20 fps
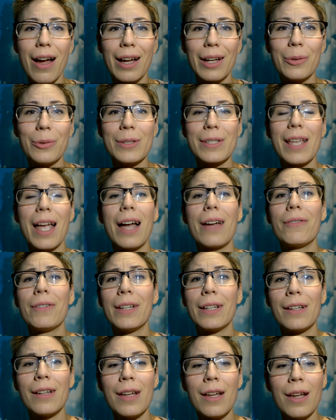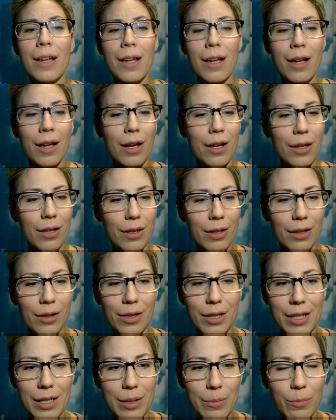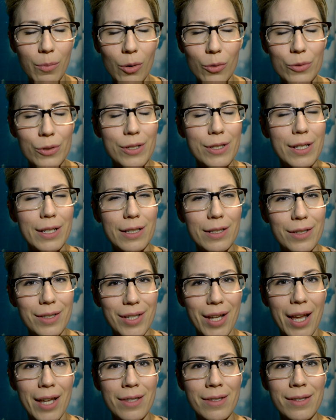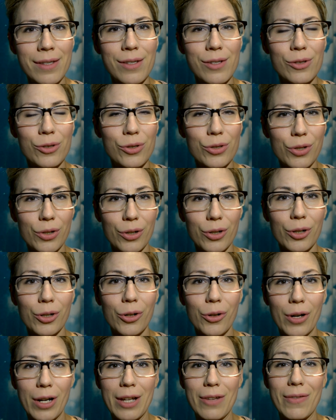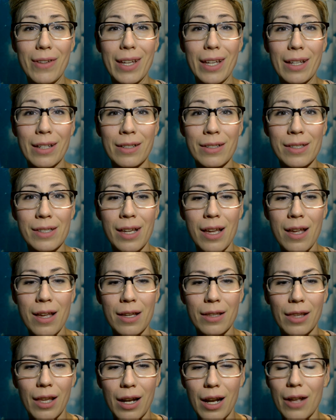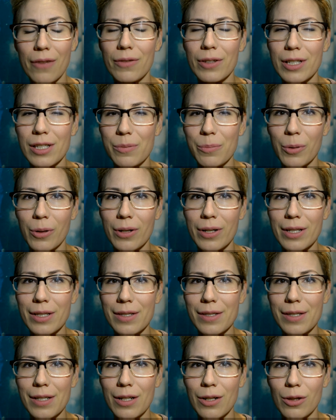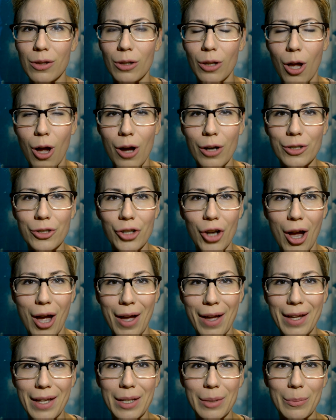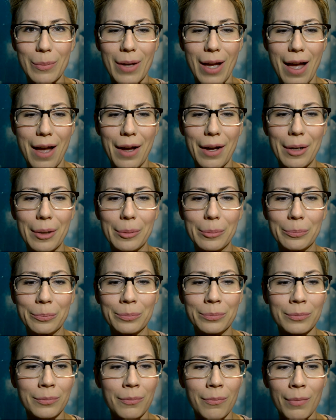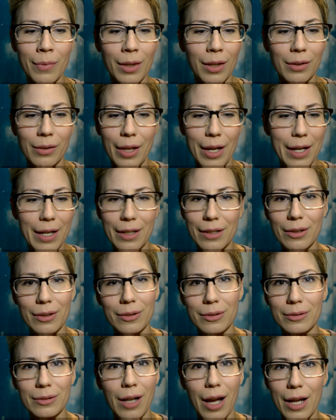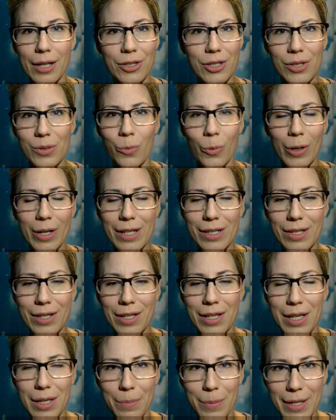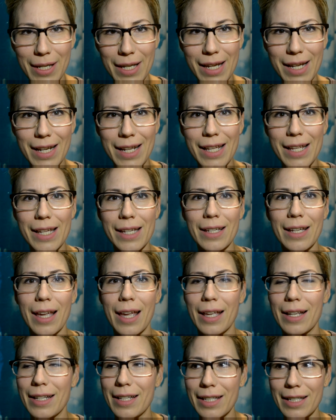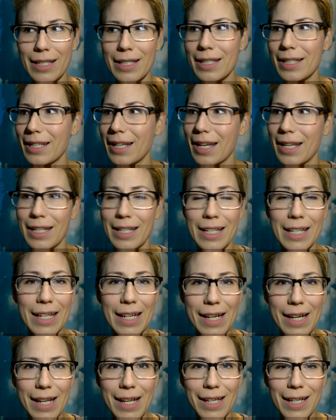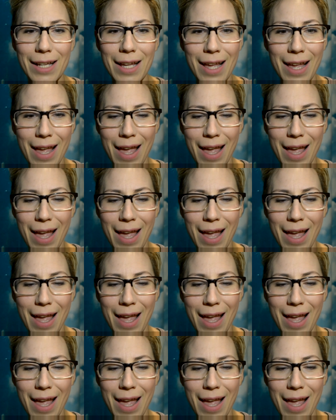I was having the most intense sugar cravings that I've experienced in a long time. Um, like I just wanted to keep eating and eating and eating